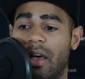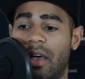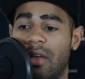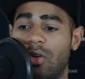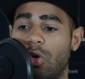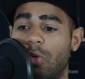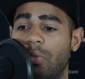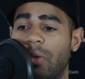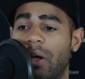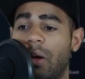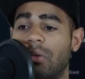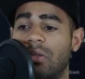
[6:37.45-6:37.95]
and
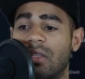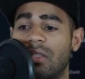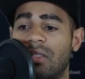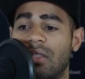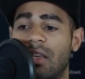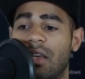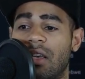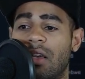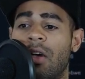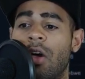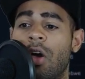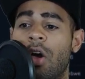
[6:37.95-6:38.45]
you'll be able to
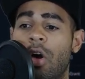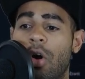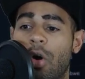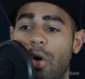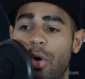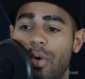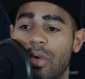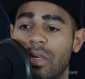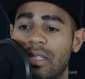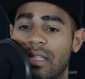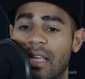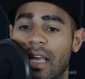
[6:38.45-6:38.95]
see
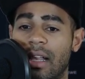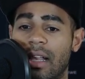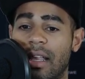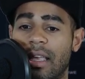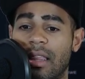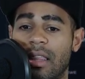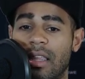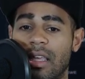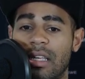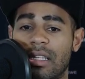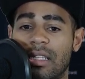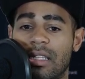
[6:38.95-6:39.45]
who's
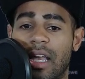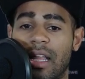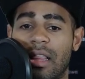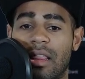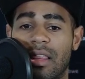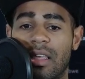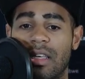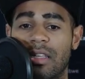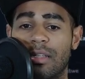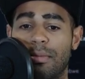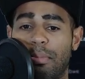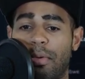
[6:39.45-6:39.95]
selling this at
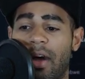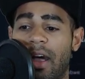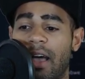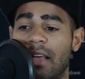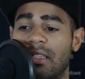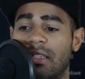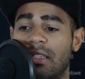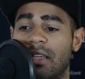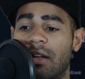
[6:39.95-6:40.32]
this price,